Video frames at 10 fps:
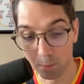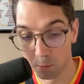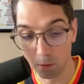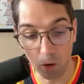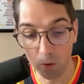
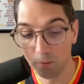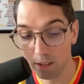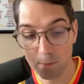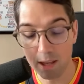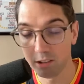but all of
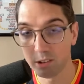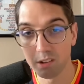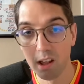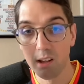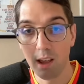these managers
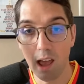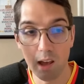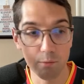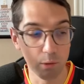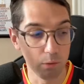
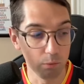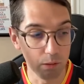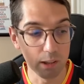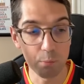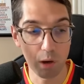have
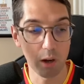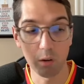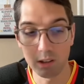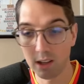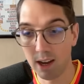really
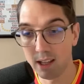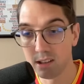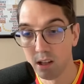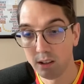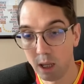prioritized
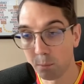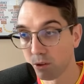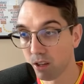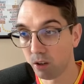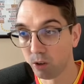
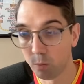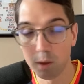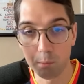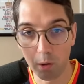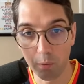keepers that are good
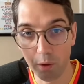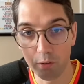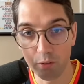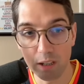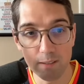with the ball at
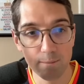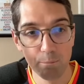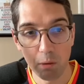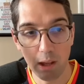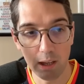their feet
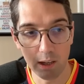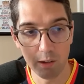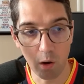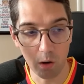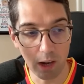
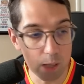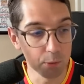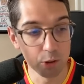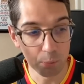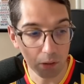and are
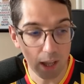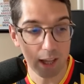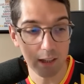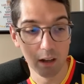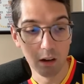able to
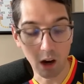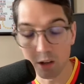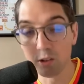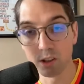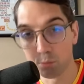play
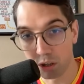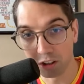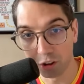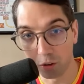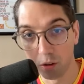under some
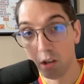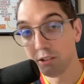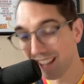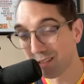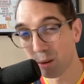pressure,
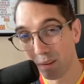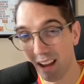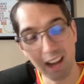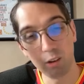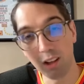generally with a
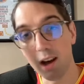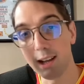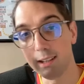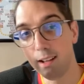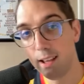higher
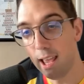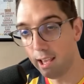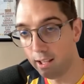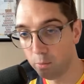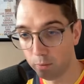line.
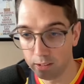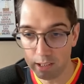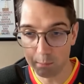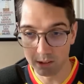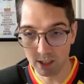And with a
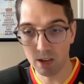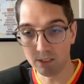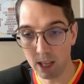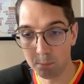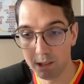team that's going to have a
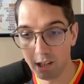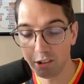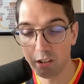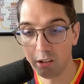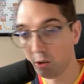lot of
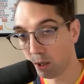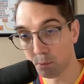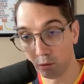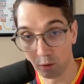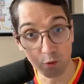possession, you got to be
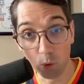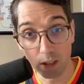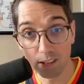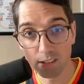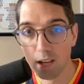really
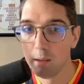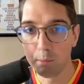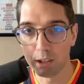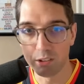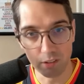focused
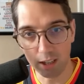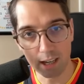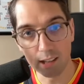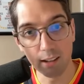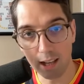because you're not
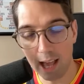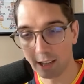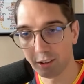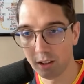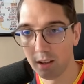getting a lot of
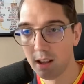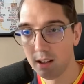action.